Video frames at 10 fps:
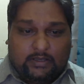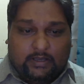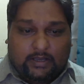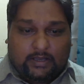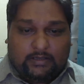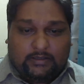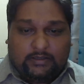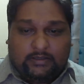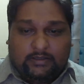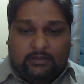and
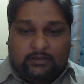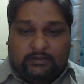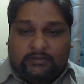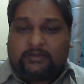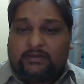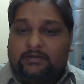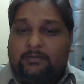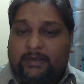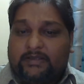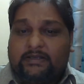this is
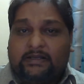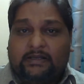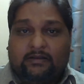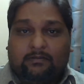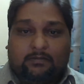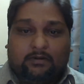basically